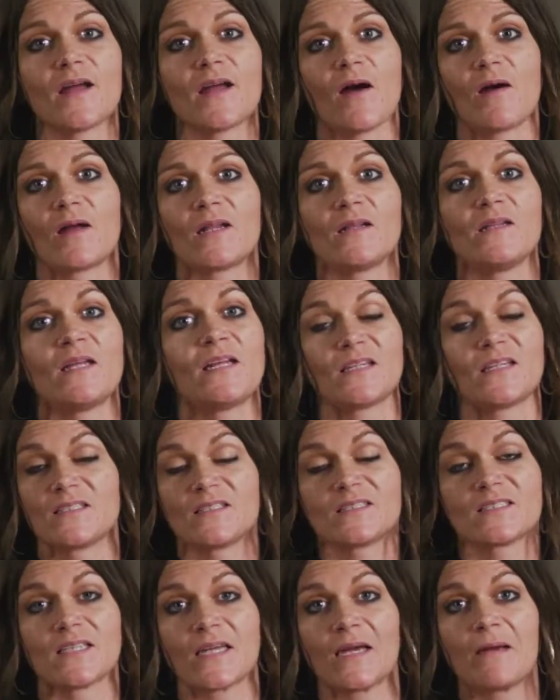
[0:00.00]
I needed
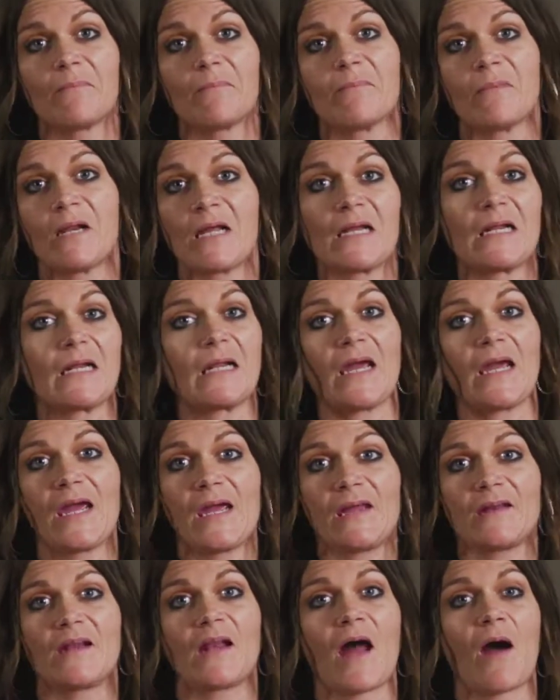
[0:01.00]
to sleep, needed to
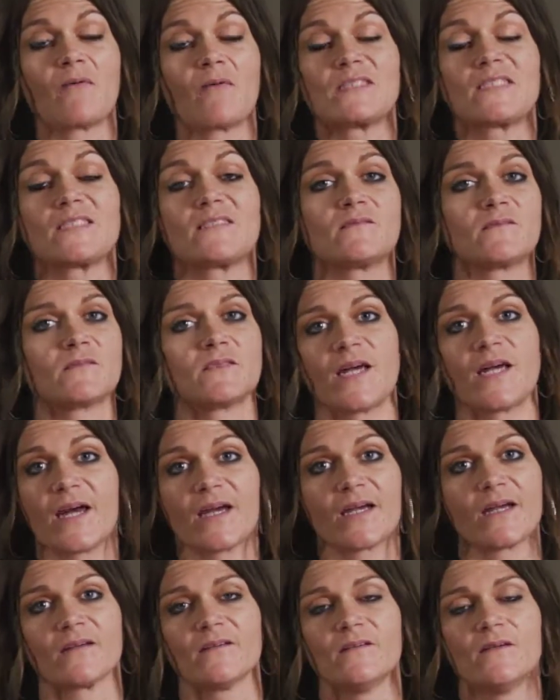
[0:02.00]
eat, and I was
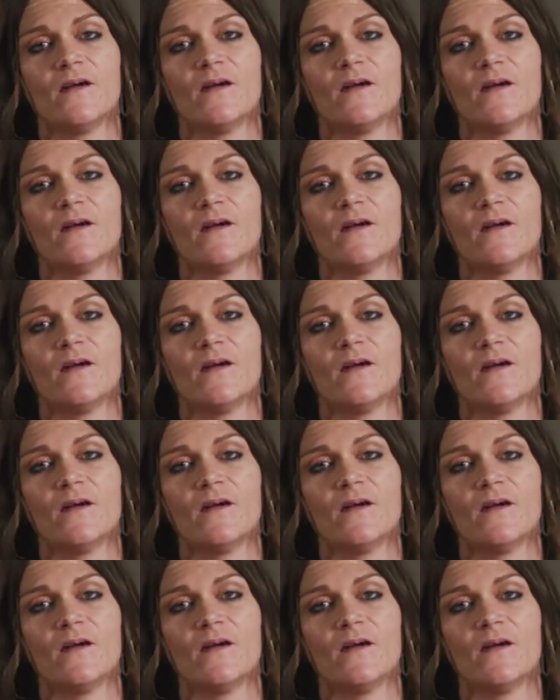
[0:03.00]
sick.